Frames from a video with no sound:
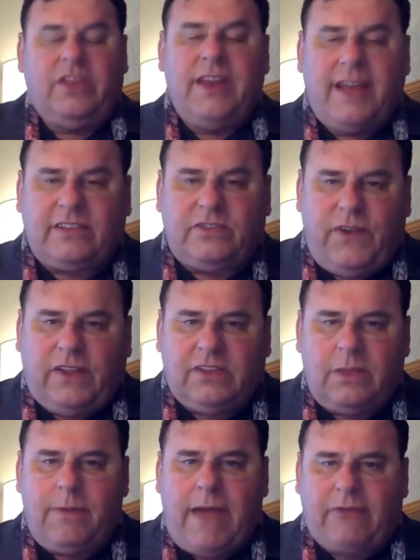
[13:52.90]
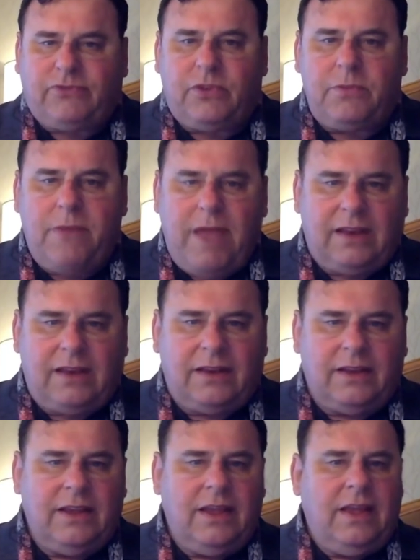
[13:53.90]
the next victim after men.
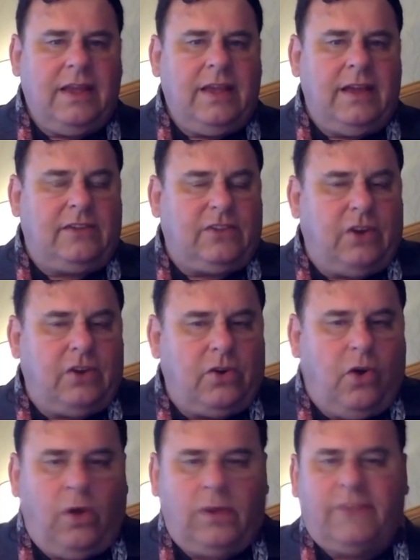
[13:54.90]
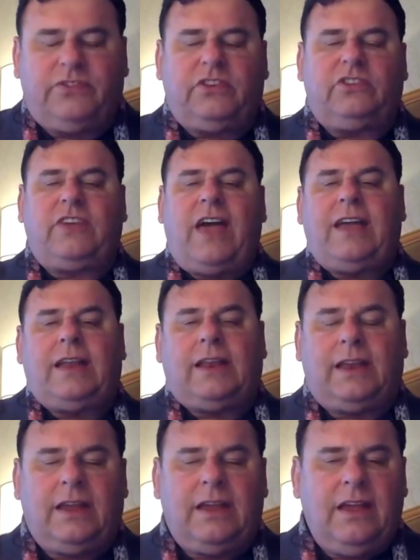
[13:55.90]
It has hurt all of
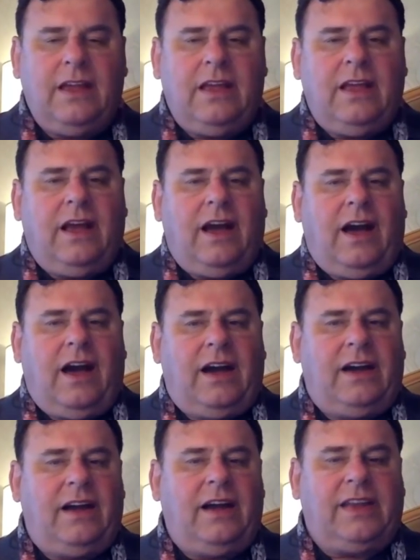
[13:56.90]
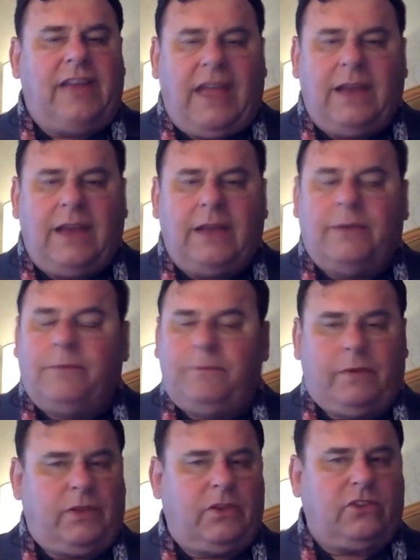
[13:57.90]
society. Again,
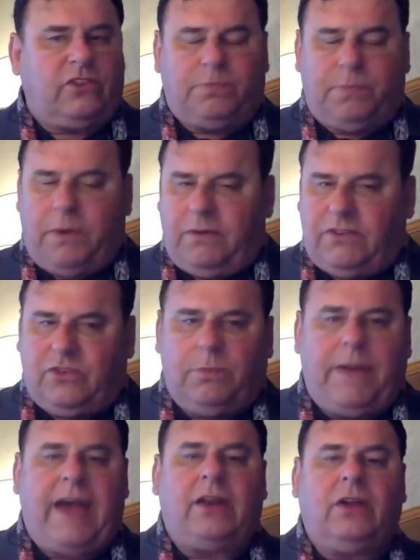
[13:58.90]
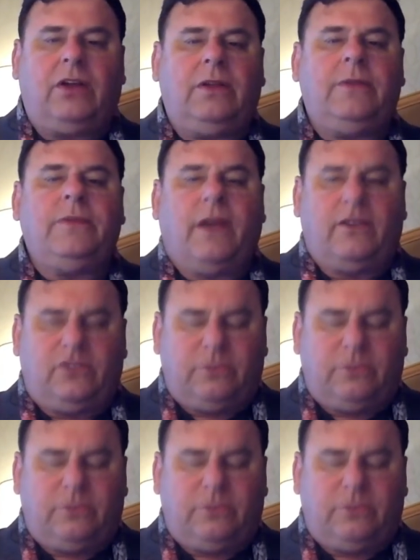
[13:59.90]
but there's a spiritual battle, a